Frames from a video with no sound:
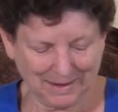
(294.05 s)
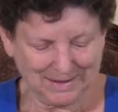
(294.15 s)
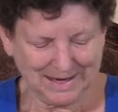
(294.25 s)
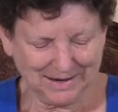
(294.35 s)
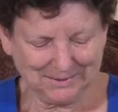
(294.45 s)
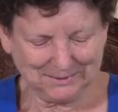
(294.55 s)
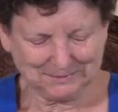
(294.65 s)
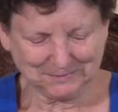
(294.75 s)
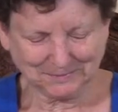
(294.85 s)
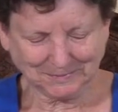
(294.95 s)
Now,
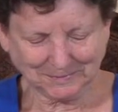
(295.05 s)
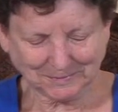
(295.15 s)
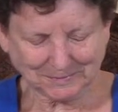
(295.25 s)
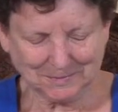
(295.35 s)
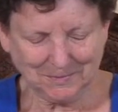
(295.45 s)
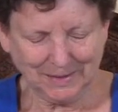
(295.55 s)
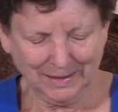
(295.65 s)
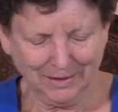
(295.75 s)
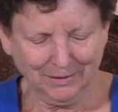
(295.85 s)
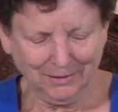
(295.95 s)

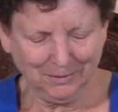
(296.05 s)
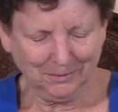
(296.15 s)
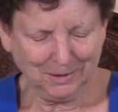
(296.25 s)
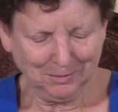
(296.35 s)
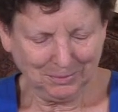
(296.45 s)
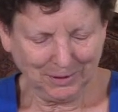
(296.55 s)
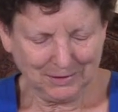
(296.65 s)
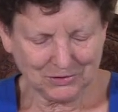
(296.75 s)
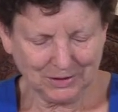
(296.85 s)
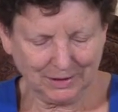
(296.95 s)
here we
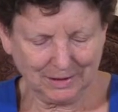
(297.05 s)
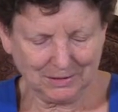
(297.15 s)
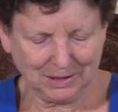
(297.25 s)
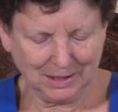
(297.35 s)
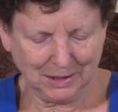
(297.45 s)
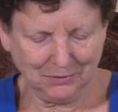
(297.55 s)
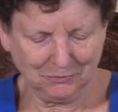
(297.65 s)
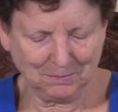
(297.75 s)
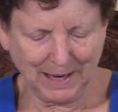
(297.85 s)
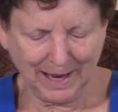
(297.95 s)
embrace the need to
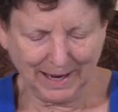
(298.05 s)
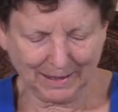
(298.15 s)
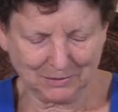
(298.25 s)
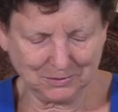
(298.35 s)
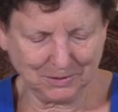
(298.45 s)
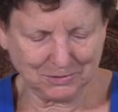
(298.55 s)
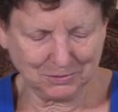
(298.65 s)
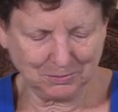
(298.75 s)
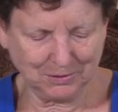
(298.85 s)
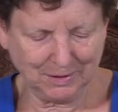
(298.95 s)
give back to our
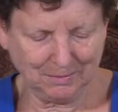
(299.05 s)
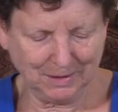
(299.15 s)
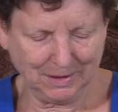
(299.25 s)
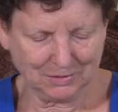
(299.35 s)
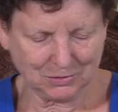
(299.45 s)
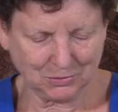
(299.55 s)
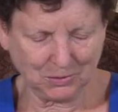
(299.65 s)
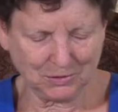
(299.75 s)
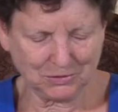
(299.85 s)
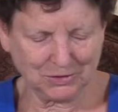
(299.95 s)
Supreme
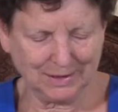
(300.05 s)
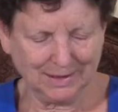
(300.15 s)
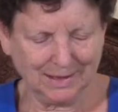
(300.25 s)
Source